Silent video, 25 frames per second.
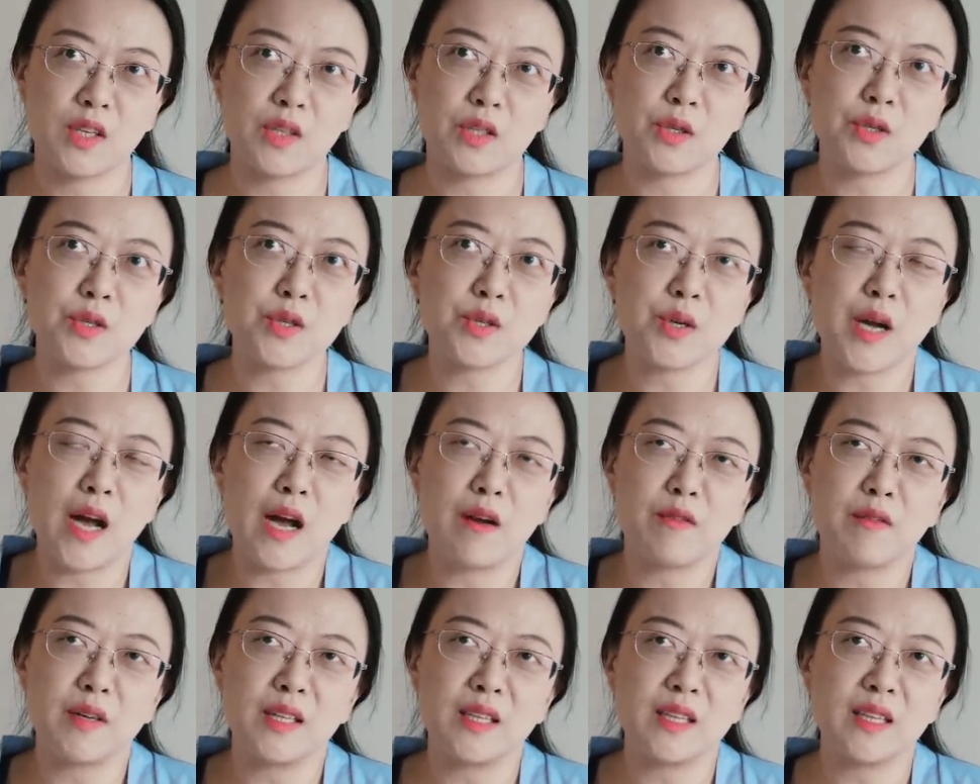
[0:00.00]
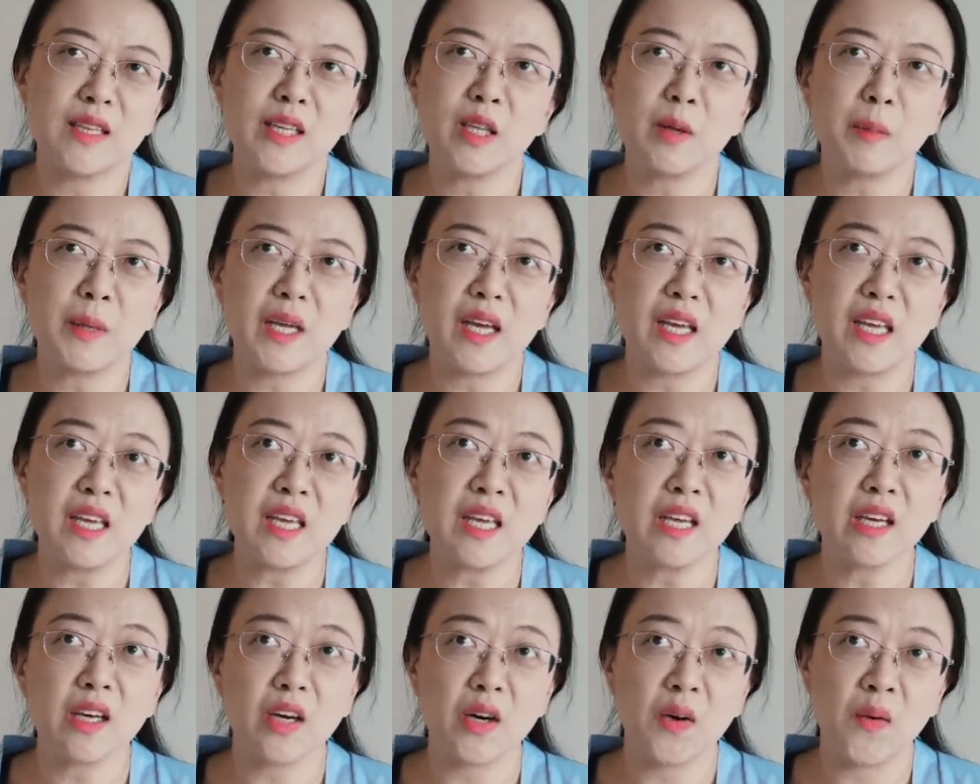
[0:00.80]
Don't you have a little bit
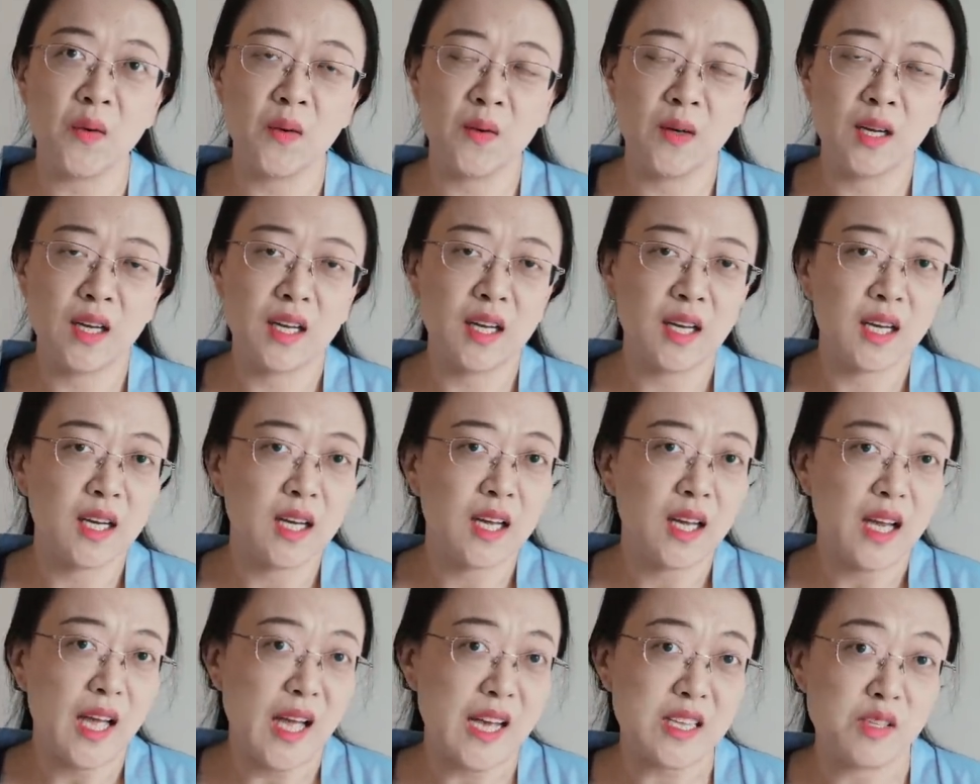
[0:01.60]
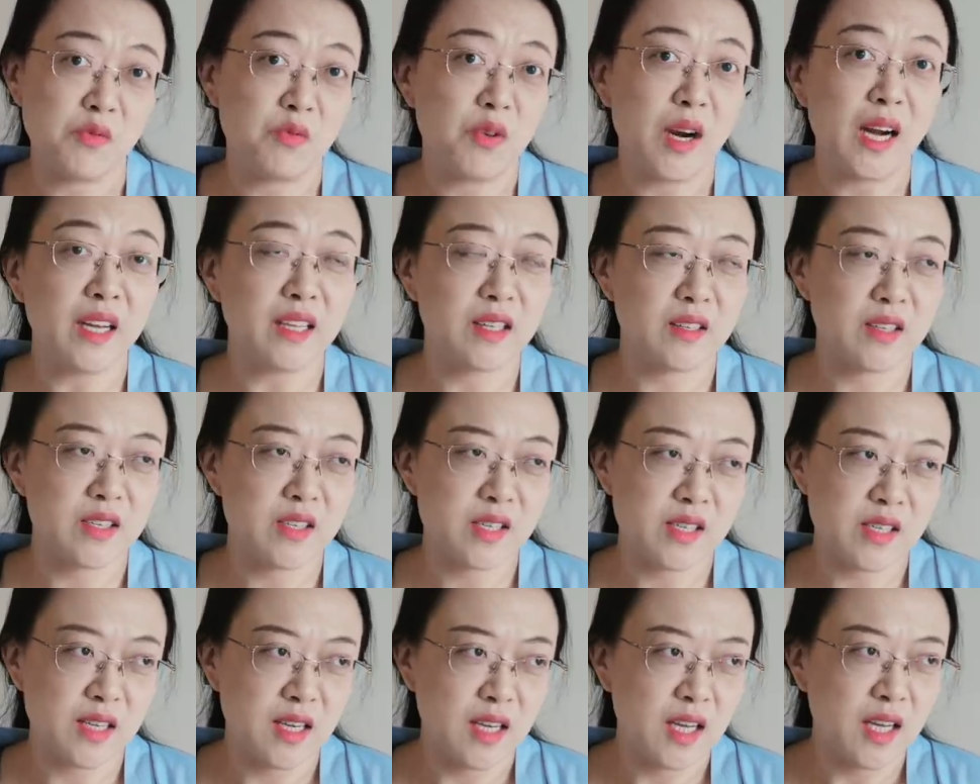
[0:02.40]
ego as
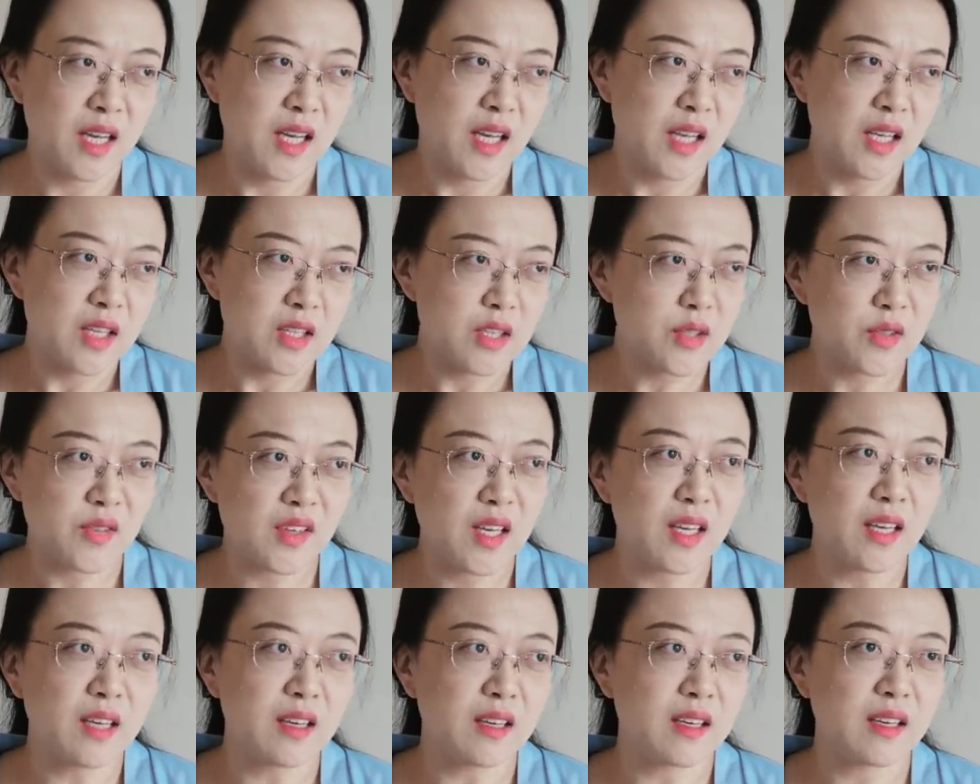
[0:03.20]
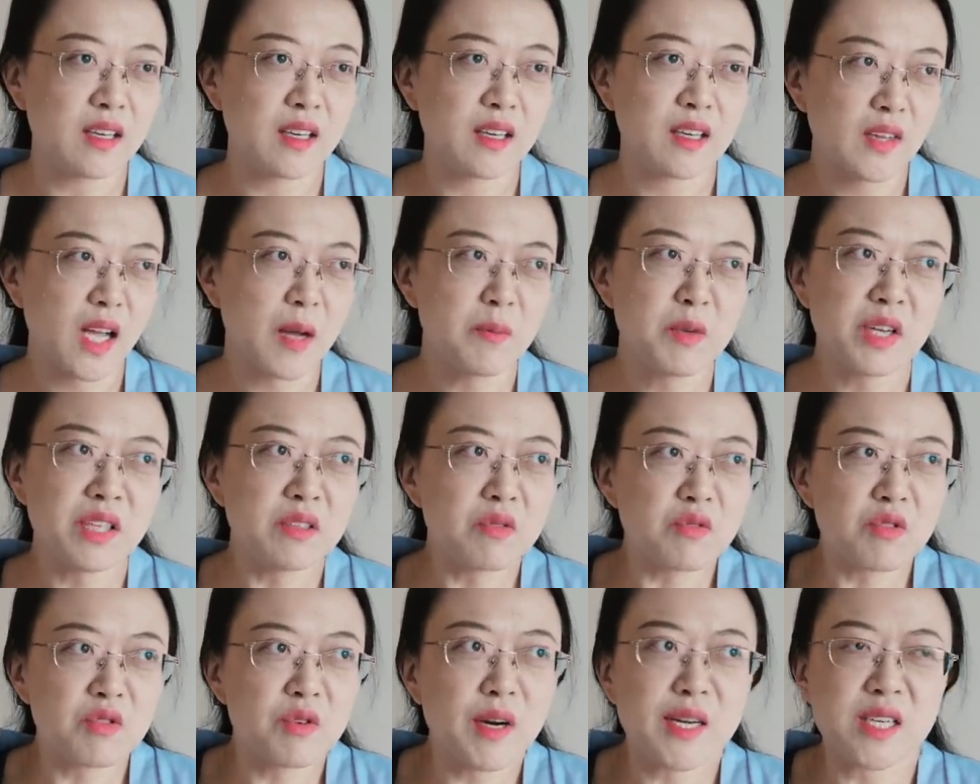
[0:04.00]
writers to think, I'm
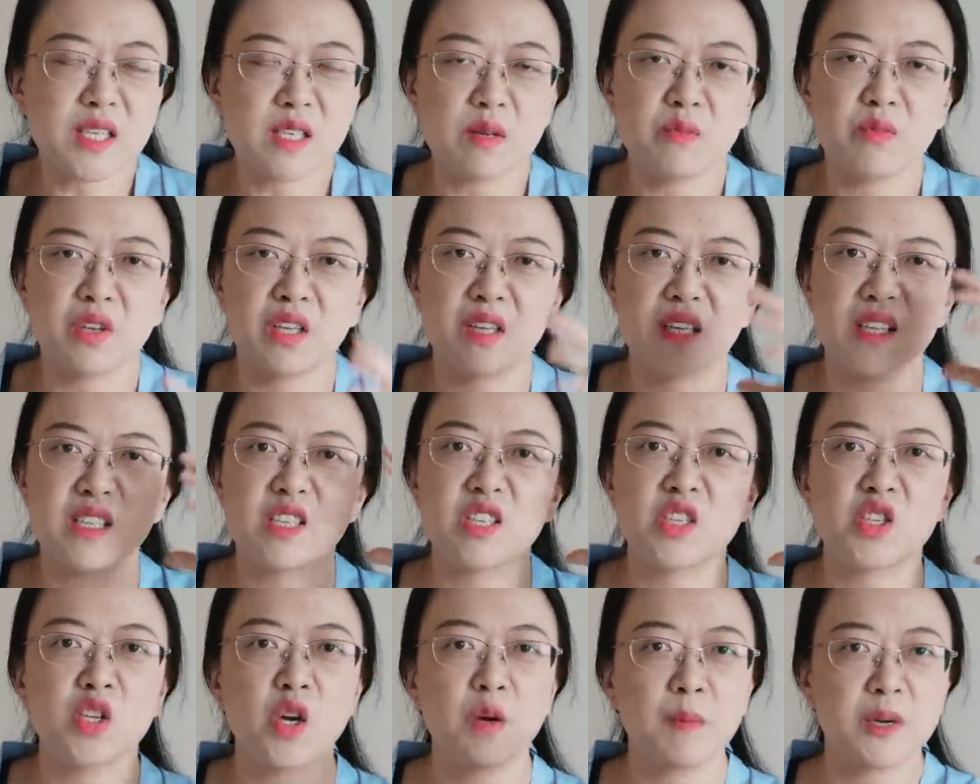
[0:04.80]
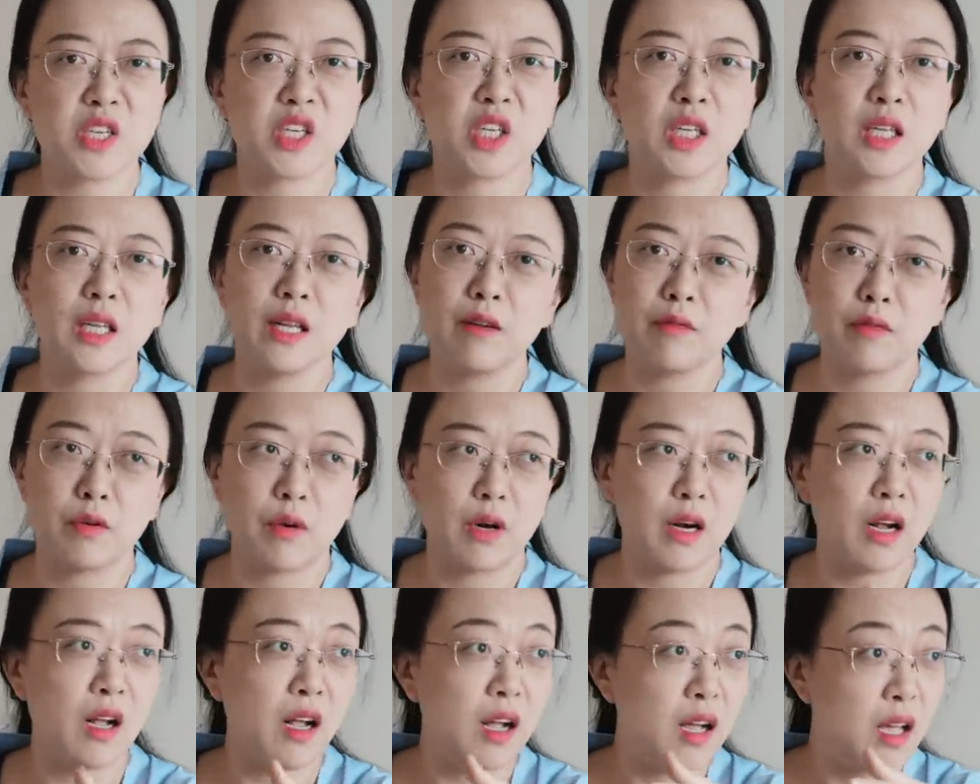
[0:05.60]
gonna write something that's so much
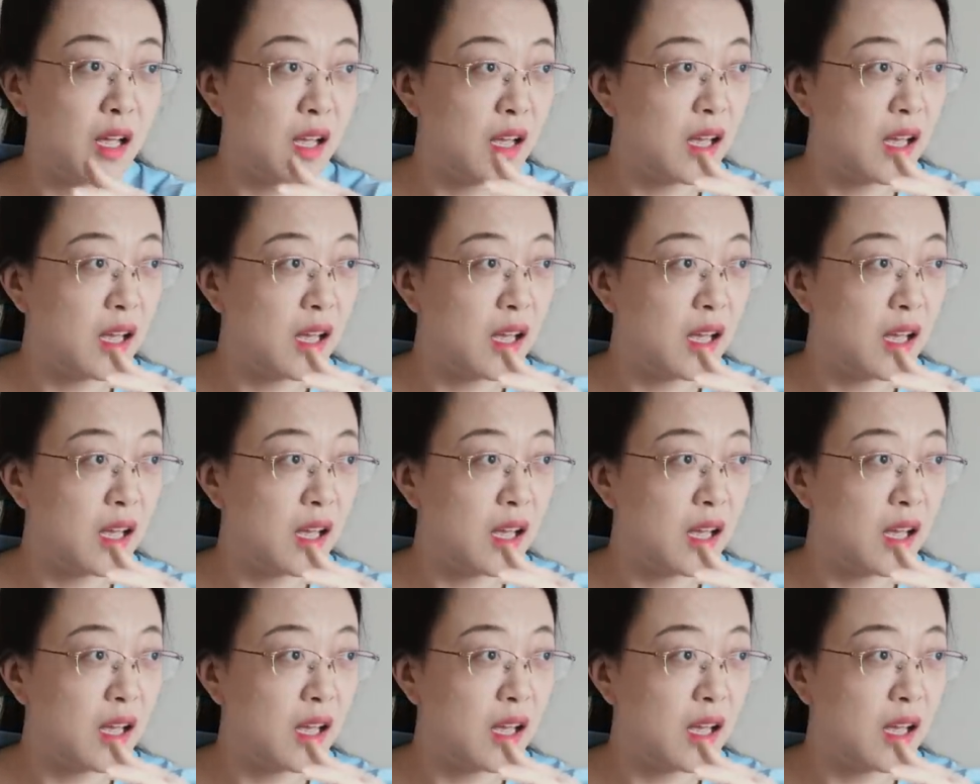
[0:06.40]
cleverer